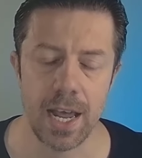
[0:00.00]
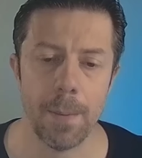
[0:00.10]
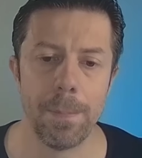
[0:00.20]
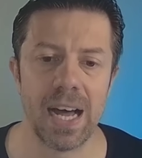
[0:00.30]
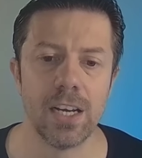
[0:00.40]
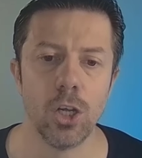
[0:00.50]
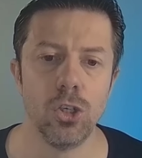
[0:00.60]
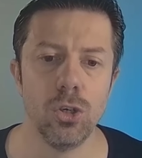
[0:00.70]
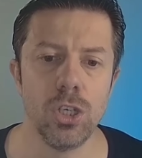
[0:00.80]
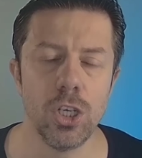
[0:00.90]
But
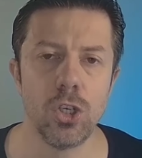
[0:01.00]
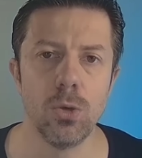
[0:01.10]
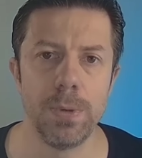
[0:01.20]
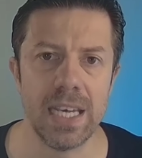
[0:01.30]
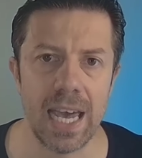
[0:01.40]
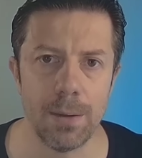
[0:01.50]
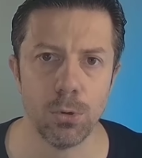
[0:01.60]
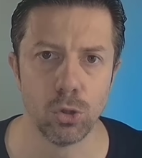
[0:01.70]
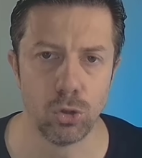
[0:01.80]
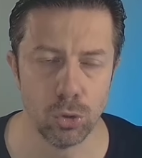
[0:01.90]
you need to be
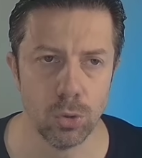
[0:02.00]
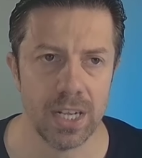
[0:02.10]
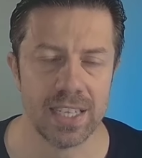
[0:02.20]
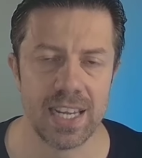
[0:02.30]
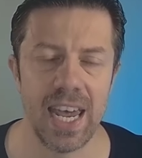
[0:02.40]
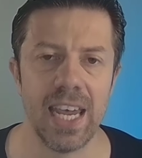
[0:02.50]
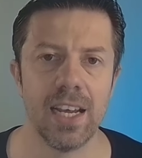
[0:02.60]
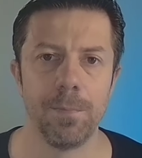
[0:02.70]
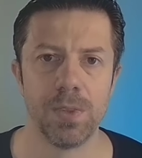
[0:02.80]
able to take